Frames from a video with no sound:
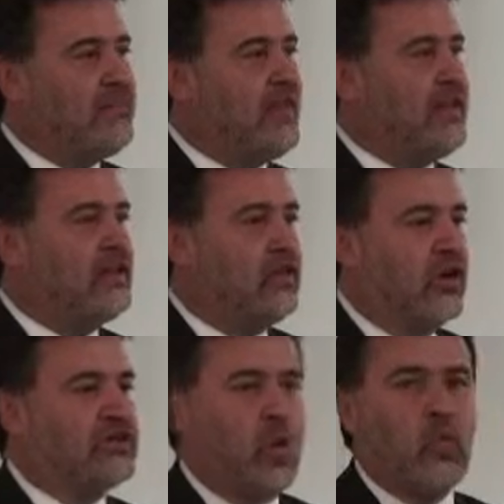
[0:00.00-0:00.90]
million
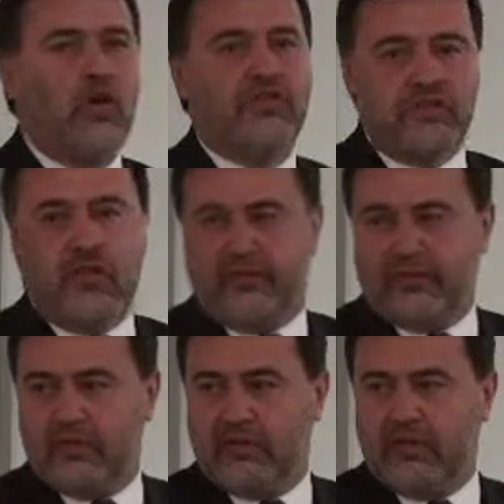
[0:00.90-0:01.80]
worse off.
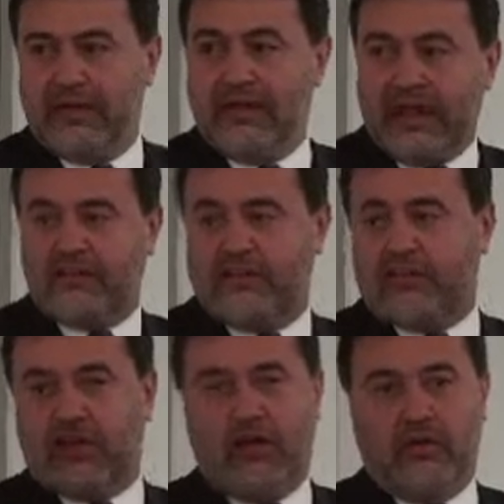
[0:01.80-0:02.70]
Next
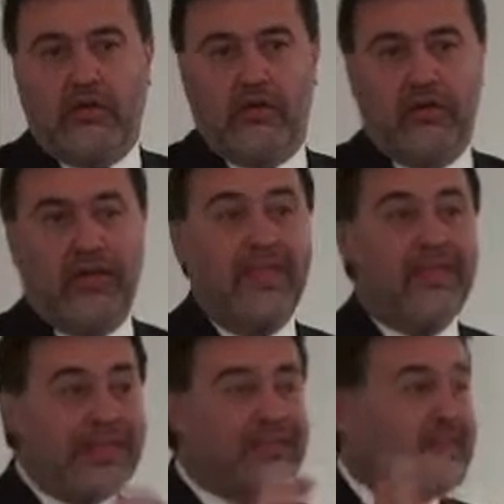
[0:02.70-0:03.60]
year alone.
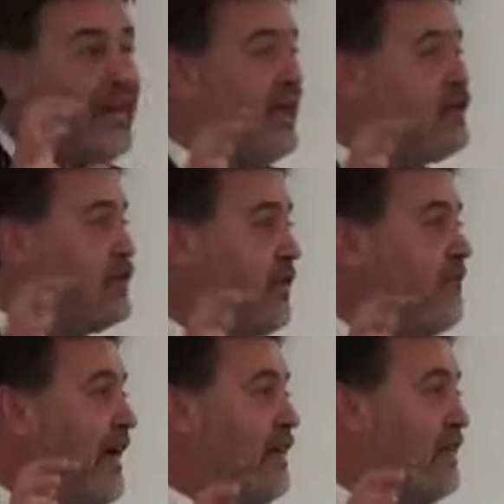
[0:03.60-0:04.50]
That's the nature of the
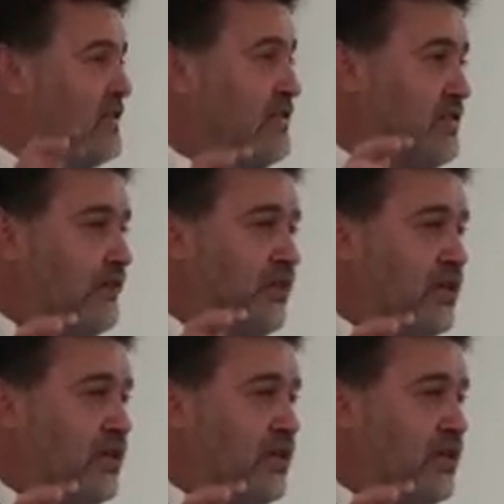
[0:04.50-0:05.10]
funding system,